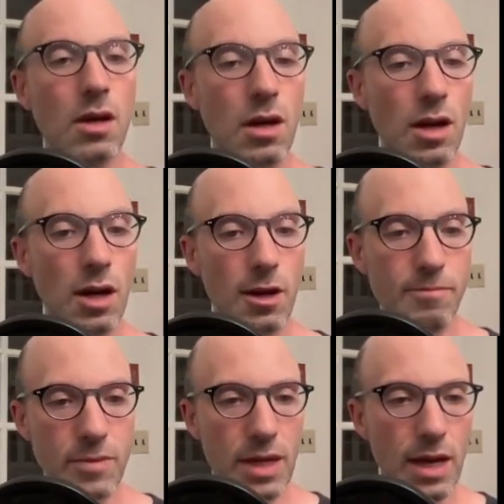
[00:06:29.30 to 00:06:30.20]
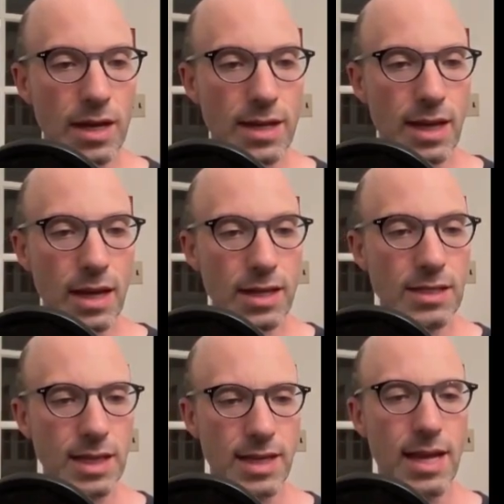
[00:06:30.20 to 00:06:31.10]
Um, can I get?
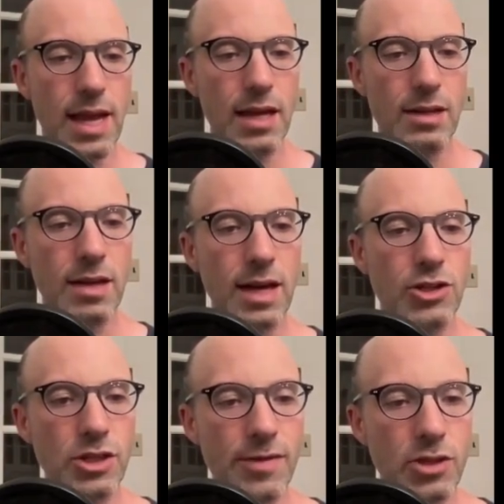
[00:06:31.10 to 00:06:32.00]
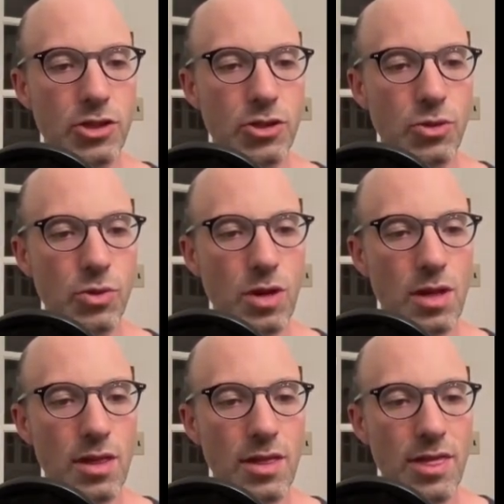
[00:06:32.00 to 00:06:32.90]
Yes, I can actually. If I do
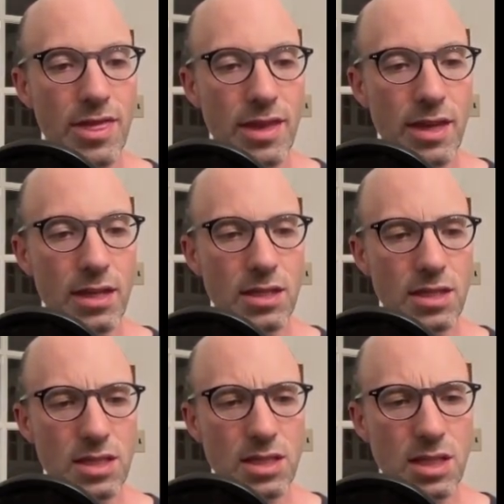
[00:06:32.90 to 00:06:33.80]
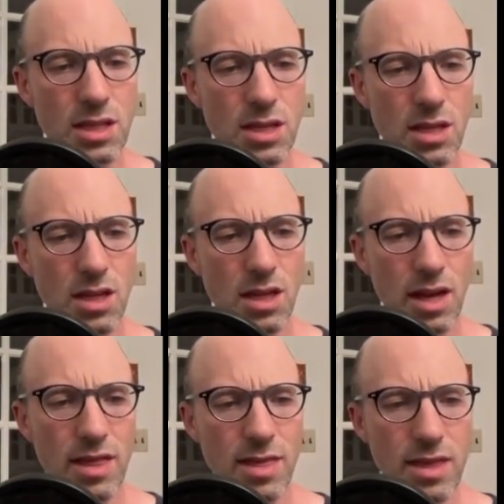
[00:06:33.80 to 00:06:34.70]
this, I
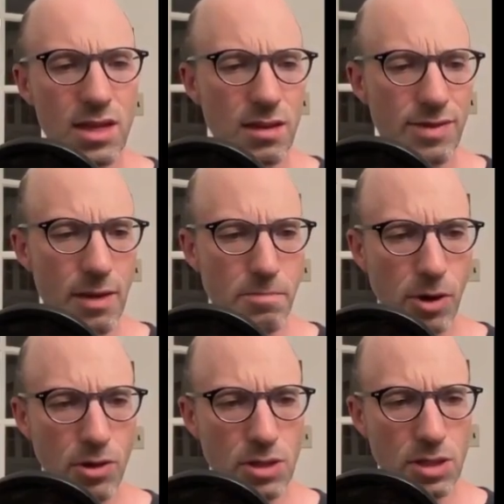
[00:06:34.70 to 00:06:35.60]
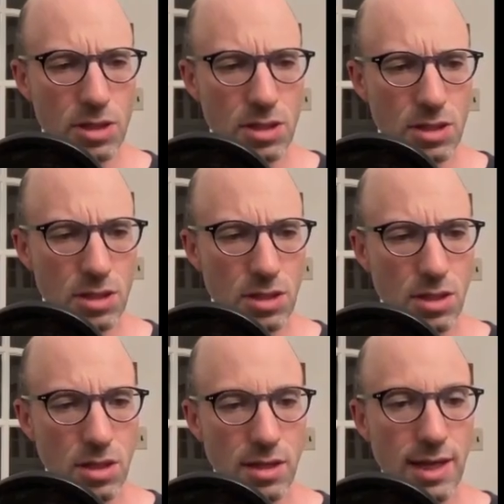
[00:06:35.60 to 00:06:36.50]
think if that parses,
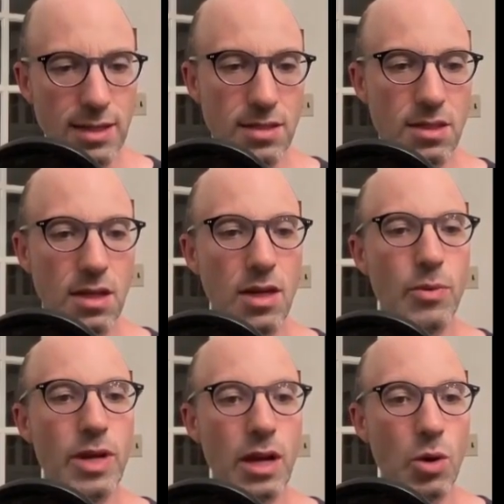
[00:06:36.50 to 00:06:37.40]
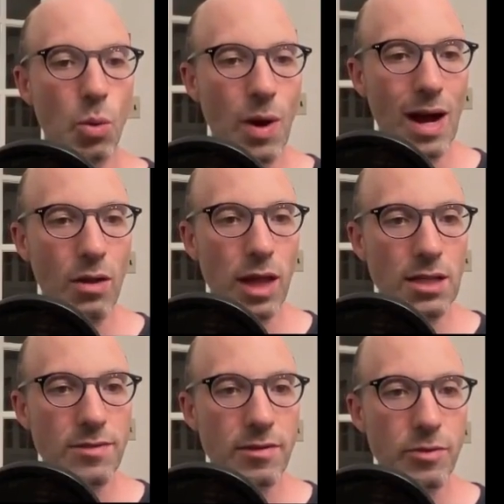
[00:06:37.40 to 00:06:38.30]
yes, we get wow, lots
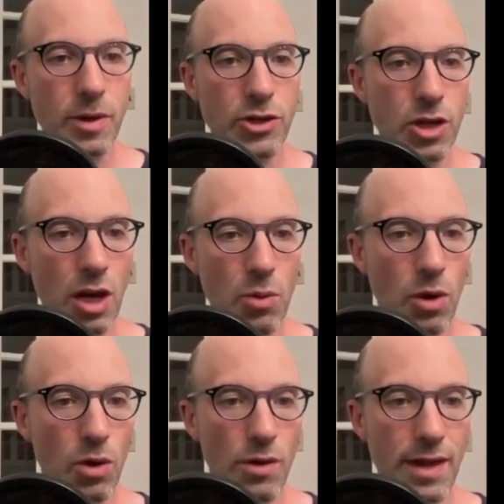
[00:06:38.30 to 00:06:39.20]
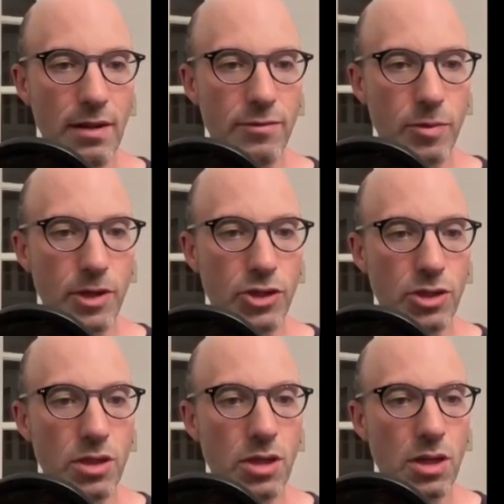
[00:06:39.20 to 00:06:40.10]
of information. I don't want all that
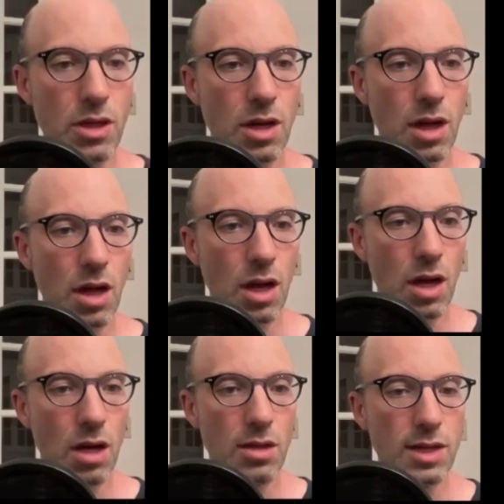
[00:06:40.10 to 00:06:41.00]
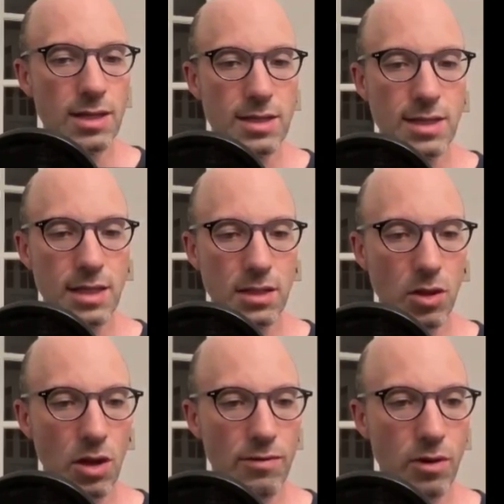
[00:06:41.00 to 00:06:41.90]
information. Uh, let's kill
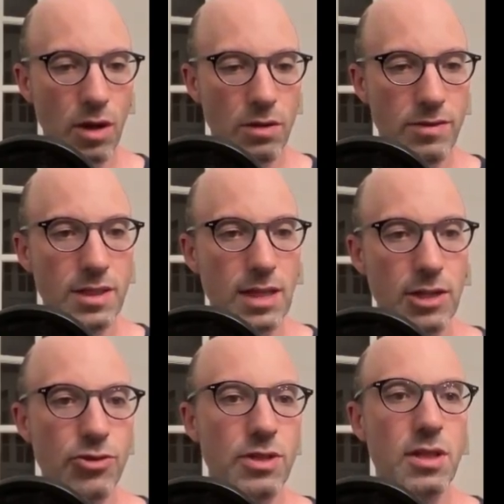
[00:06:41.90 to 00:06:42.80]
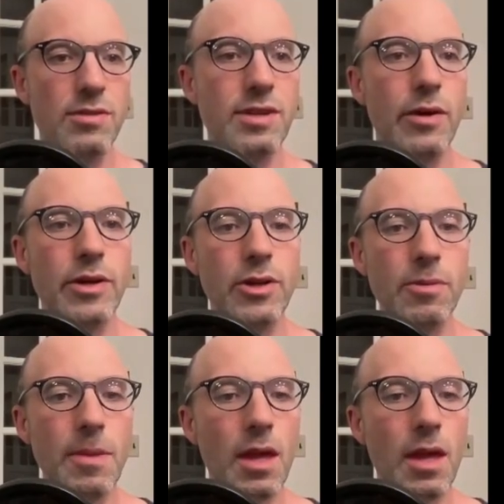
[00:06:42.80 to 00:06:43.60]
off all of this extra stuff down here.